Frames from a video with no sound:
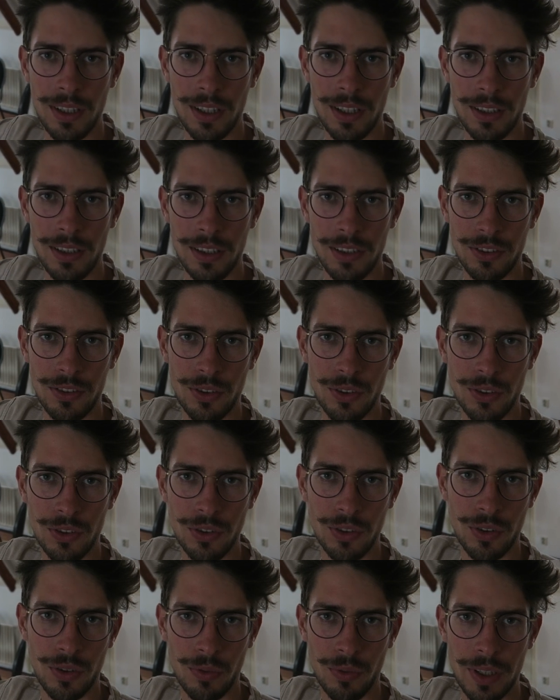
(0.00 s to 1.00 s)
And this
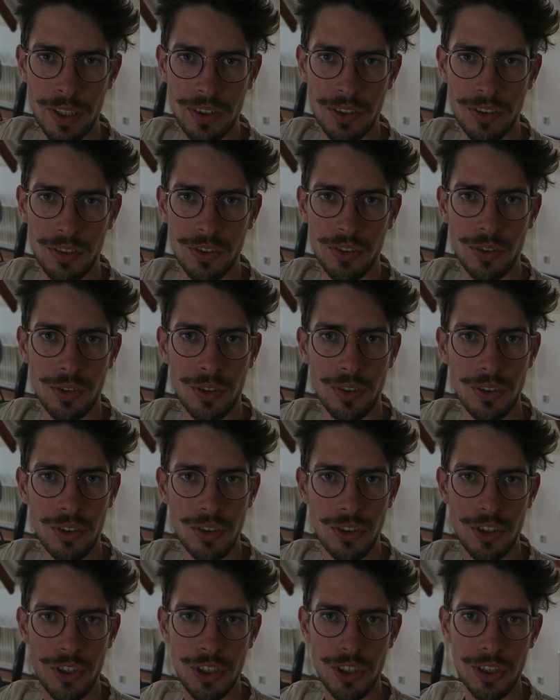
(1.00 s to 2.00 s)
also raises your
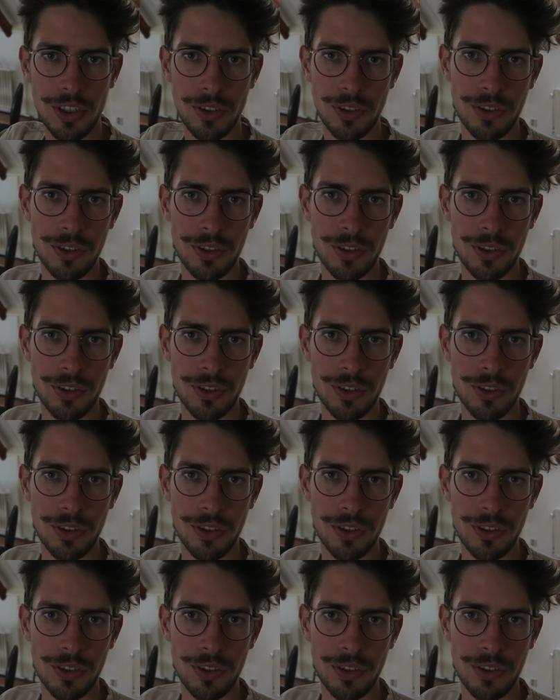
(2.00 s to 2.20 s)
chi,